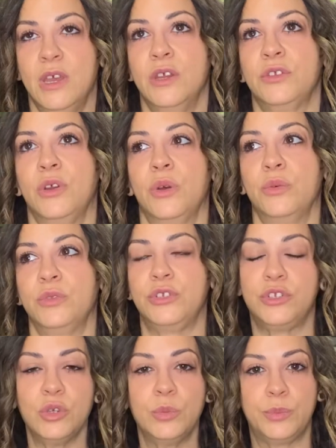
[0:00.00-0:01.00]
So the
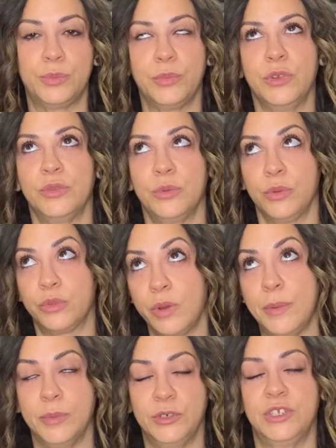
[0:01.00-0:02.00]

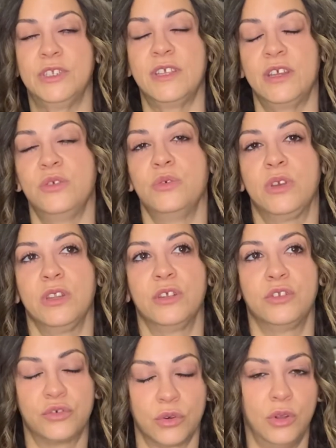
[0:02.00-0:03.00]
three permissions that you can
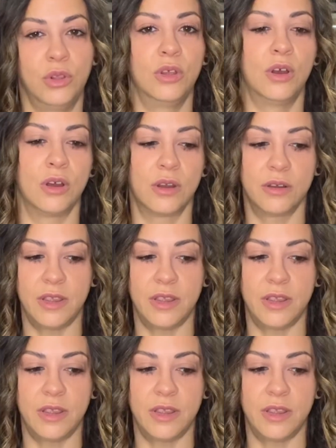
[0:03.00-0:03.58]
control are